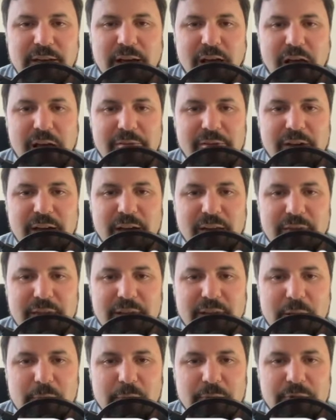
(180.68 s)
I haven't gotten
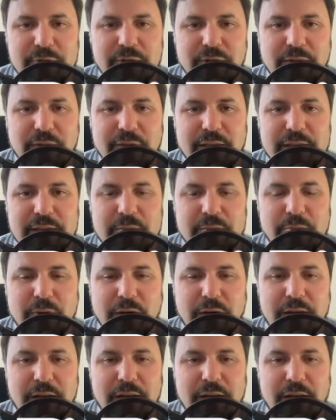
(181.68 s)
the numbers on this,
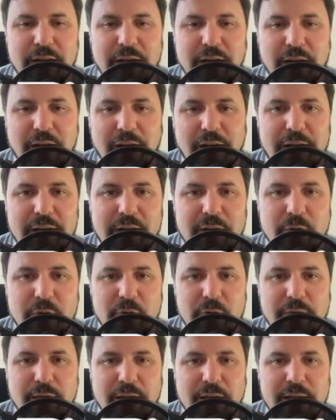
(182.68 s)
but uh, I
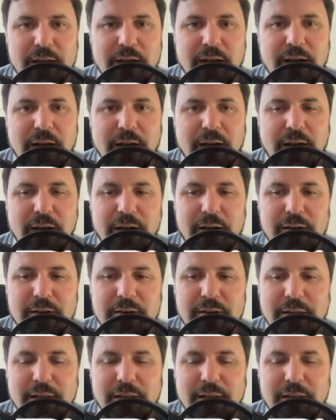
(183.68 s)
know that uh,